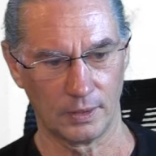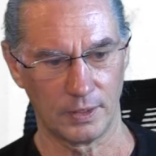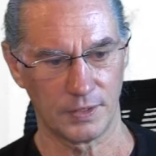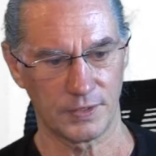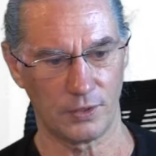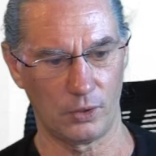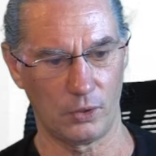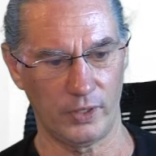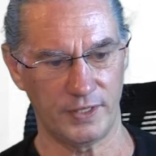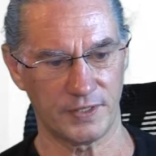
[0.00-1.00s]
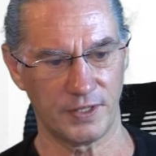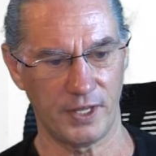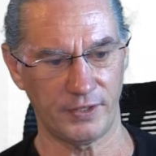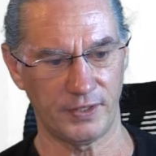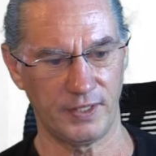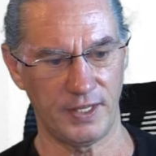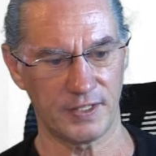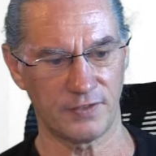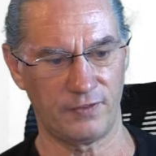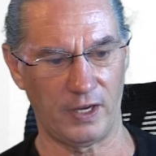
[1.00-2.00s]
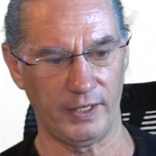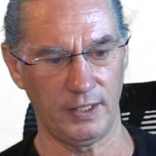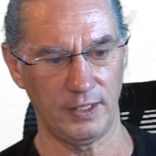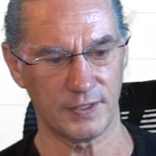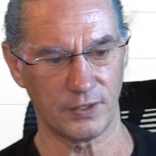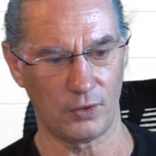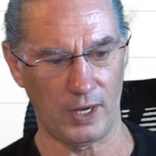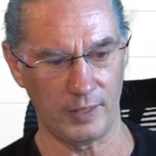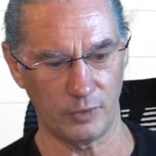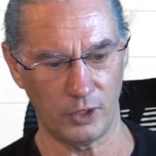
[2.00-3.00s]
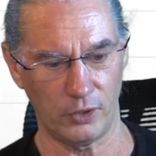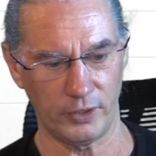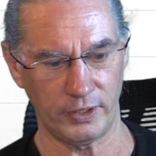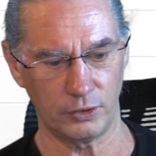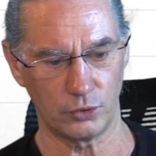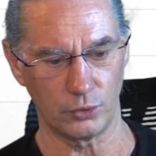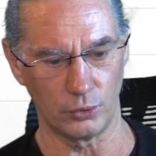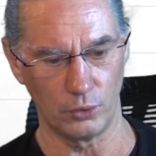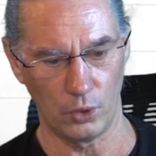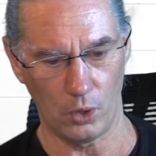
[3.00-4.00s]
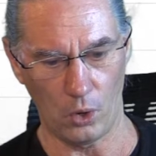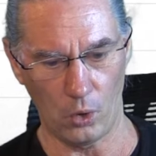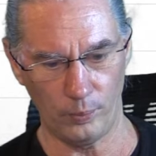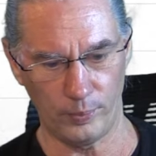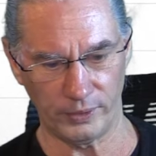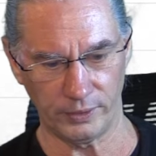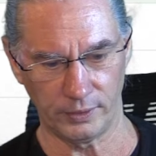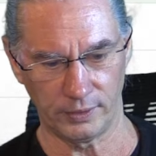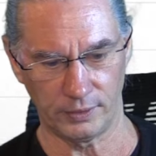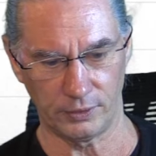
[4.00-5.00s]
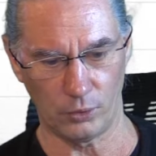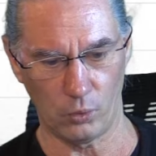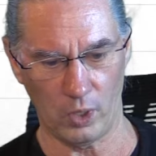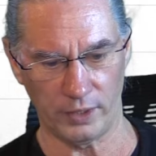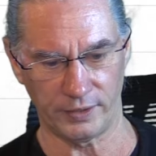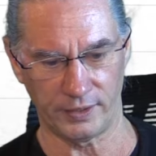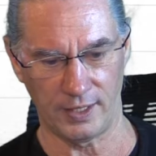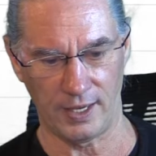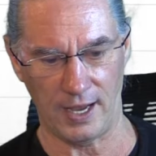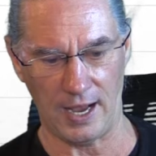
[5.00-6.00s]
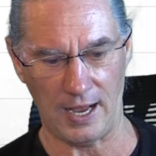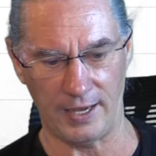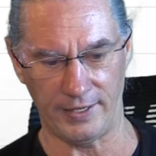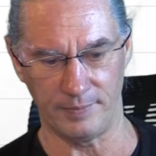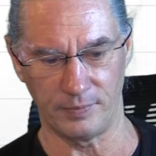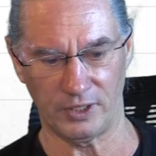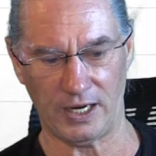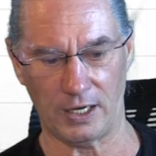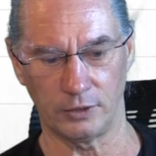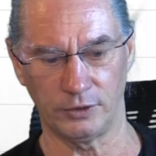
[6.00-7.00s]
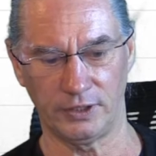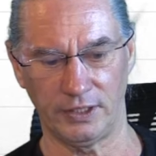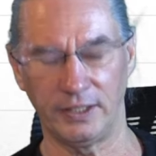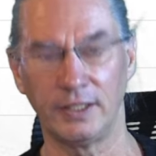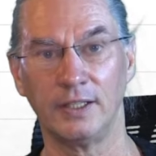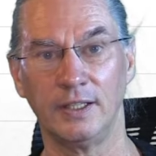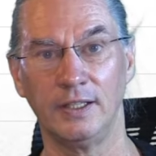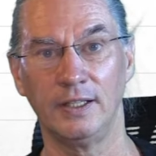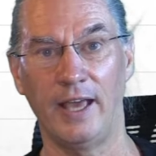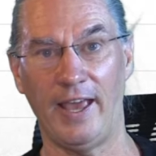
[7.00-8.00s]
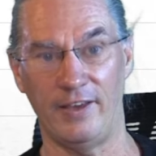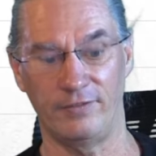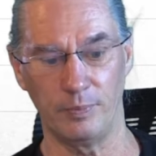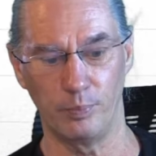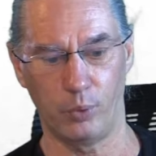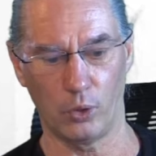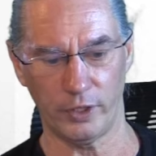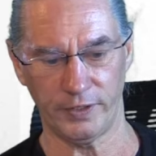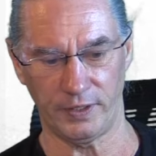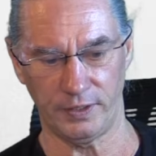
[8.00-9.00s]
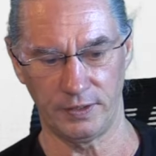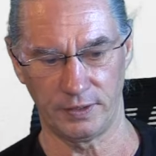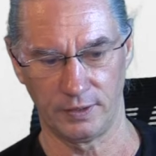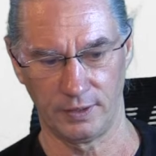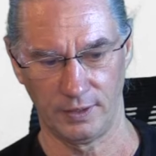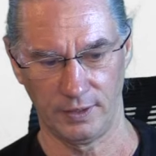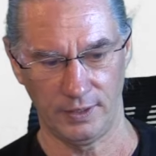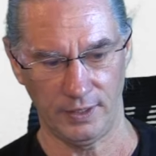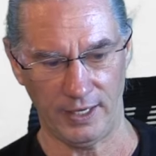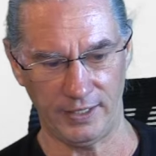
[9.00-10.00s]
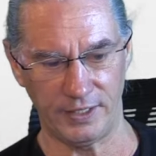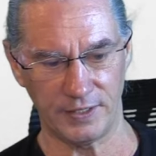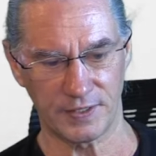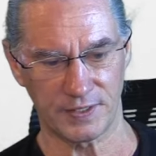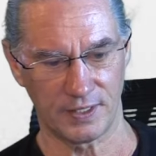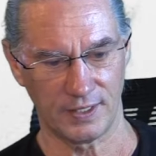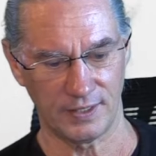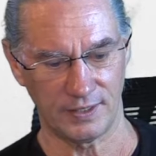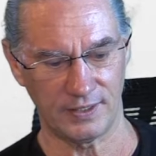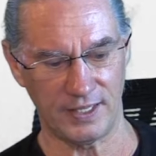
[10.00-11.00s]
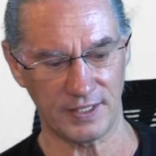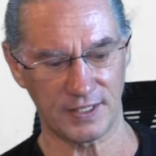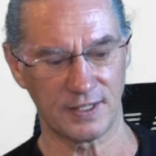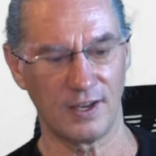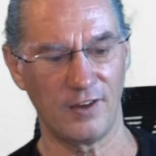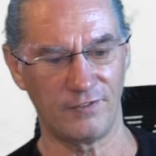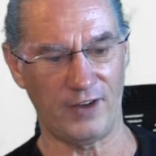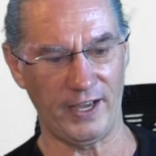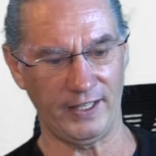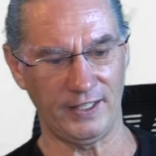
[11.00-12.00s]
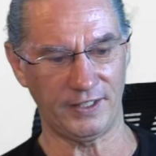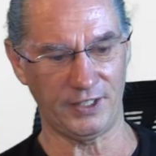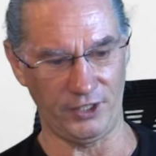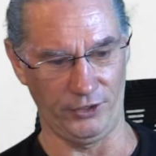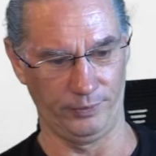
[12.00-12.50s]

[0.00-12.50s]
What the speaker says: so it's not this file, so I'm going to open the one I'm currently have imported, and it's this file here.